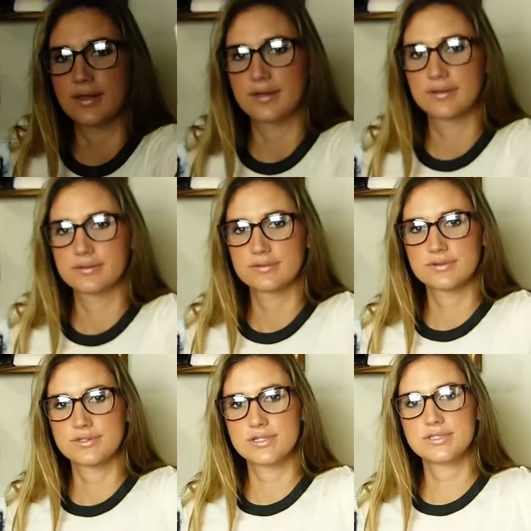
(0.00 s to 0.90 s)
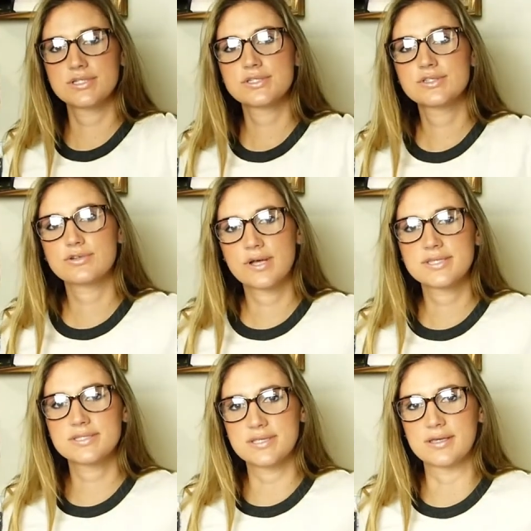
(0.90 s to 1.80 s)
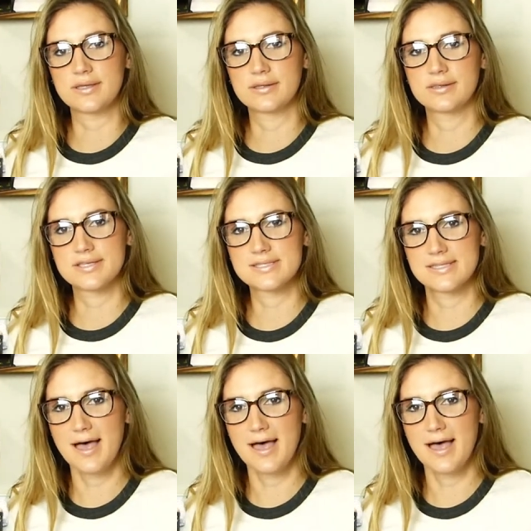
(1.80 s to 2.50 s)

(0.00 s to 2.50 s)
Like, she's just trusting this